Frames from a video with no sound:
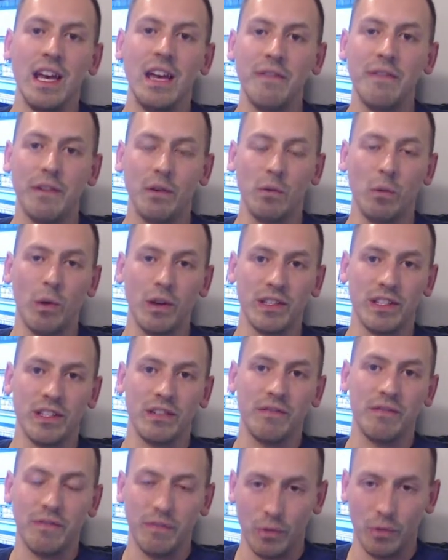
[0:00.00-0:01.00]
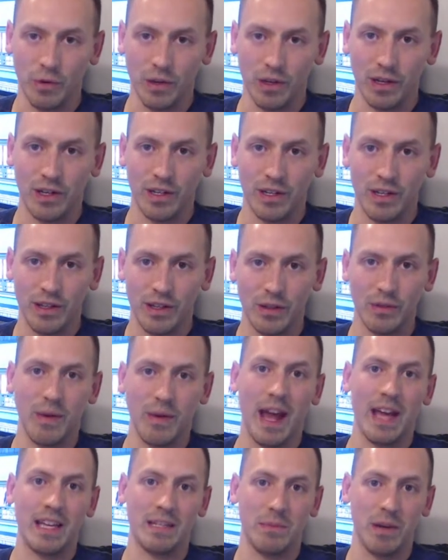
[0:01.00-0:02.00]
if it wasn't for the
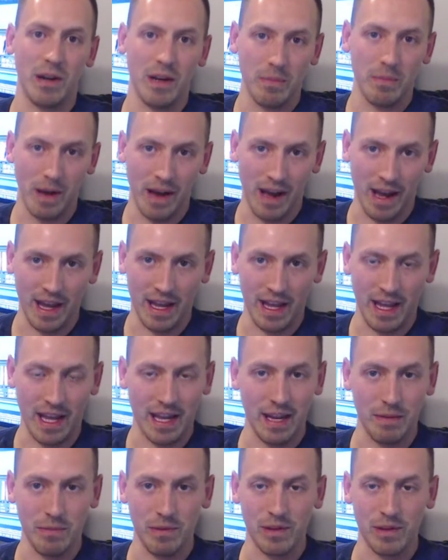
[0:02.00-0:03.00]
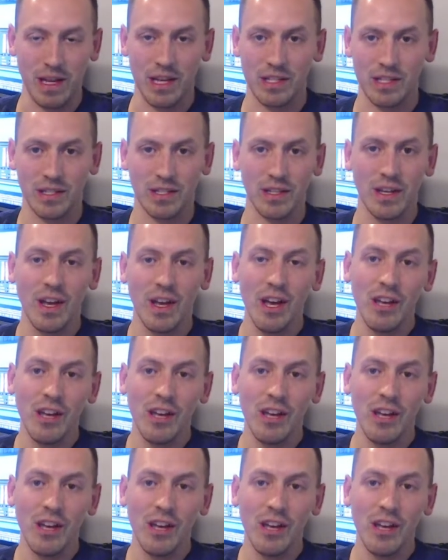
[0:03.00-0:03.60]
Raspberry Pi and emulation.